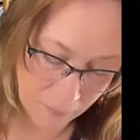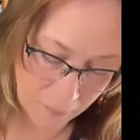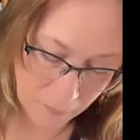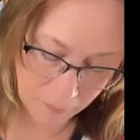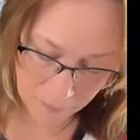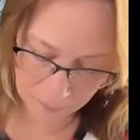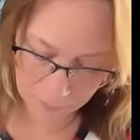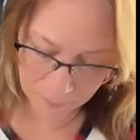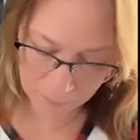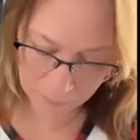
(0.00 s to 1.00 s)

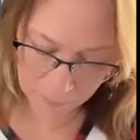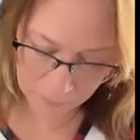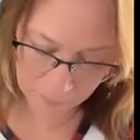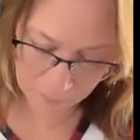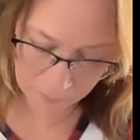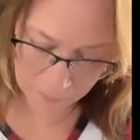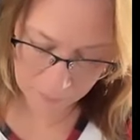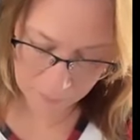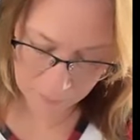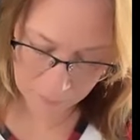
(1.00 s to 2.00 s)

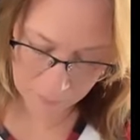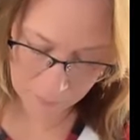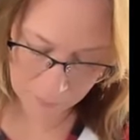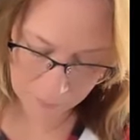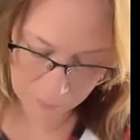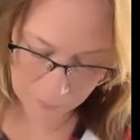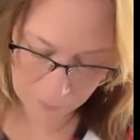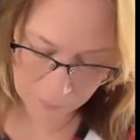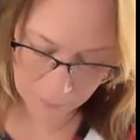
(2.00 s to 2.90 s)
(silence)